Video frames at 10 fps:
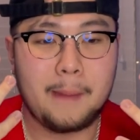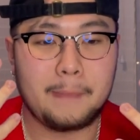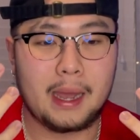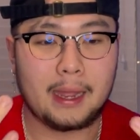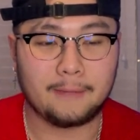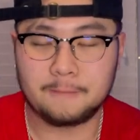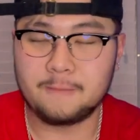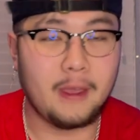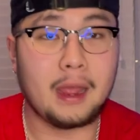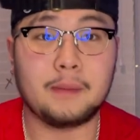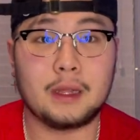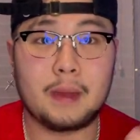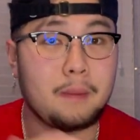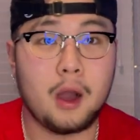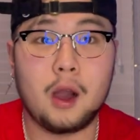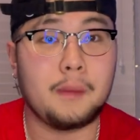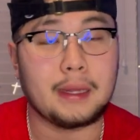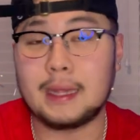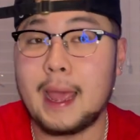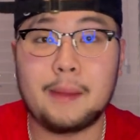my family, my mom, my
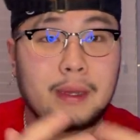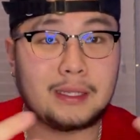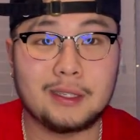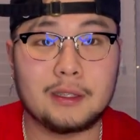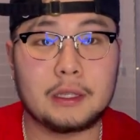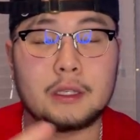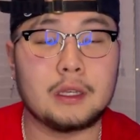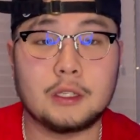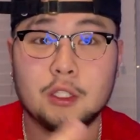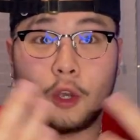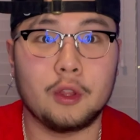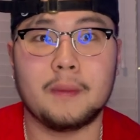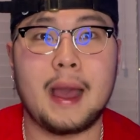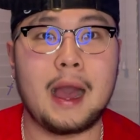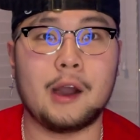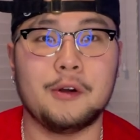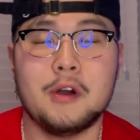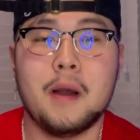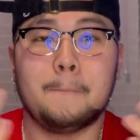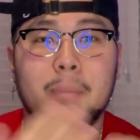dad, my sister, to show them how
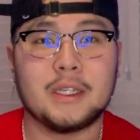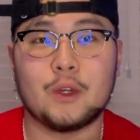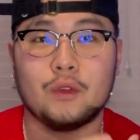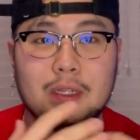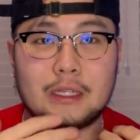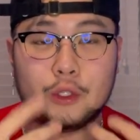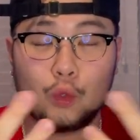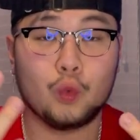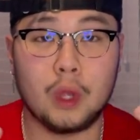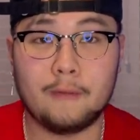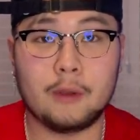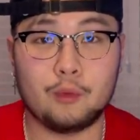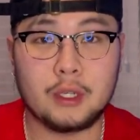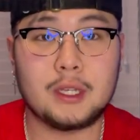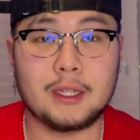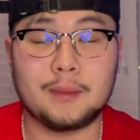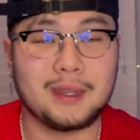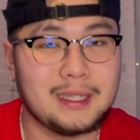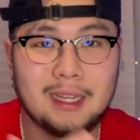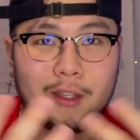much I really do love and appreciate them,
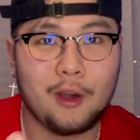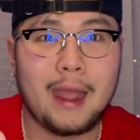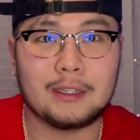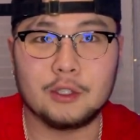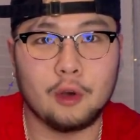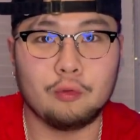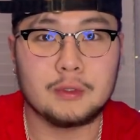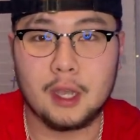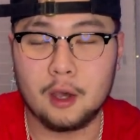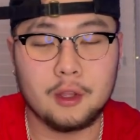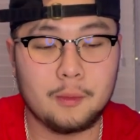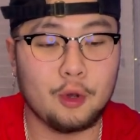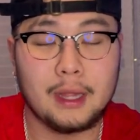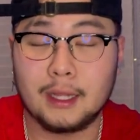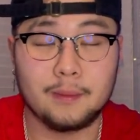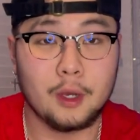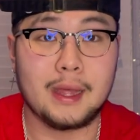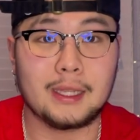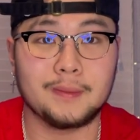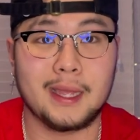because I know I don't tell them or let them know
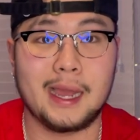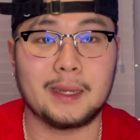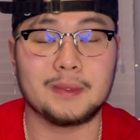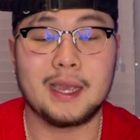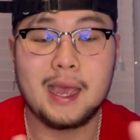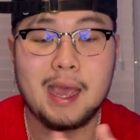that sometimes.